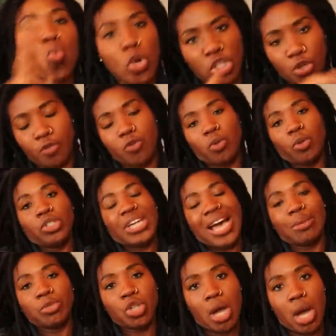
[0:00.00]
with your
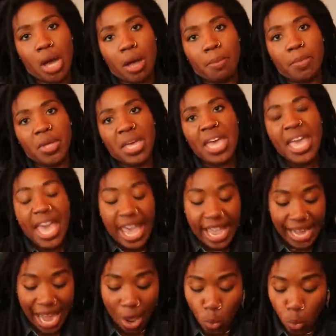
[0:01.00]
full-time job.
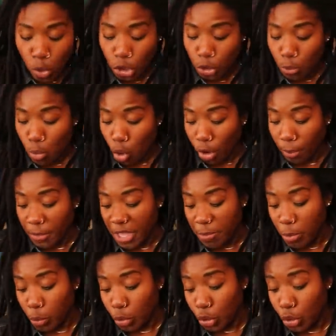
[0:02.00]
And I wish more
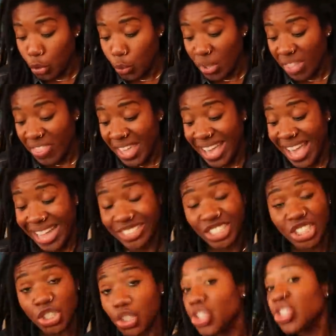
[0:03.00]
people knew that they
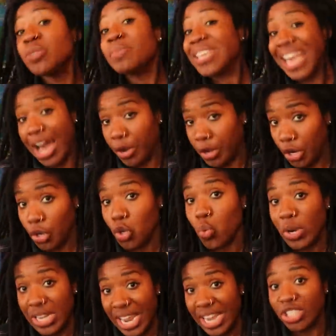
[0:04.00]
actually shouldn't be out here
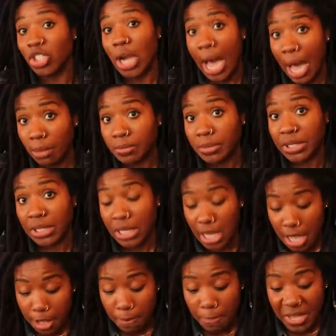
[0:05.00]
quitting their jobs,
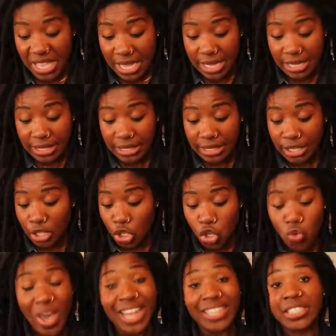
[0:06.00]
because
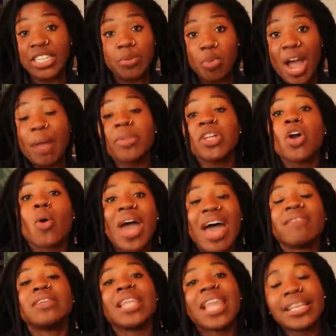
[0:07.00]
you actually probably gonna
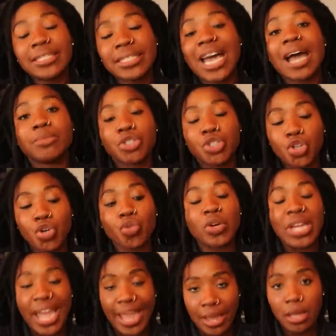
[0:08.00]
have less time to
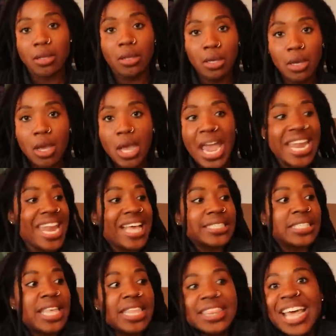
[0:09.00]
create. And
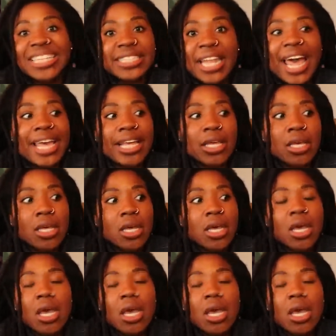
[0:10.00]
that's like,